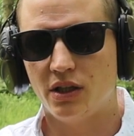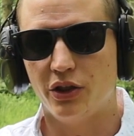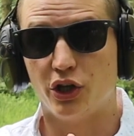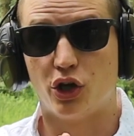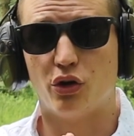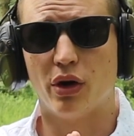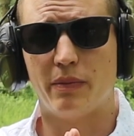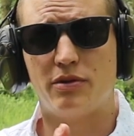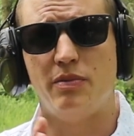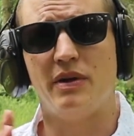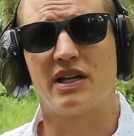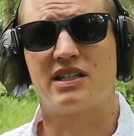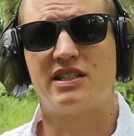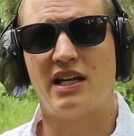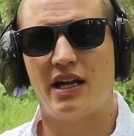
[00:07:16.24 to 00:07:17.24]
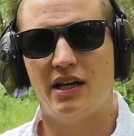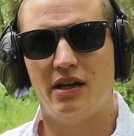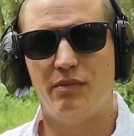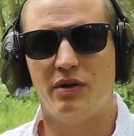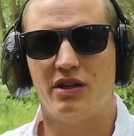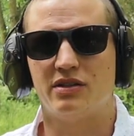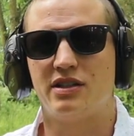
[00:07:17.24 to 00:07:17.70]
the grip to be
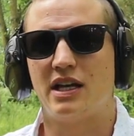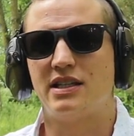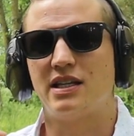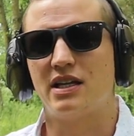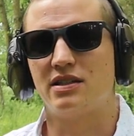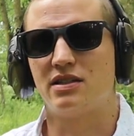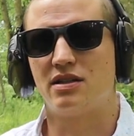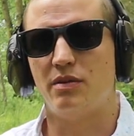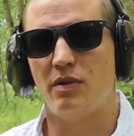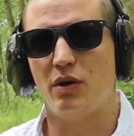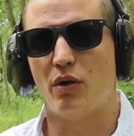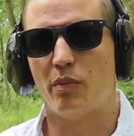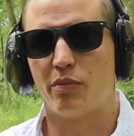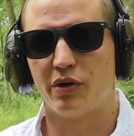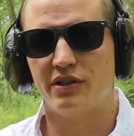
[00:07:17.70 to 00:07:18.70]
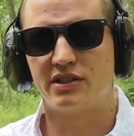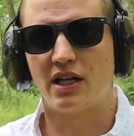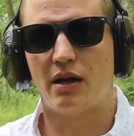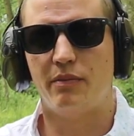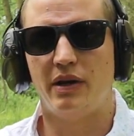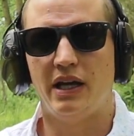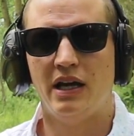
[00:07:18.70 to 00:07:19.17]
extended because that tends to be what prints
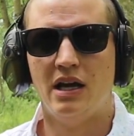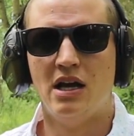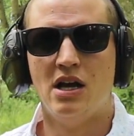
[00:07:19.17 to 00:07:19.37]
on me.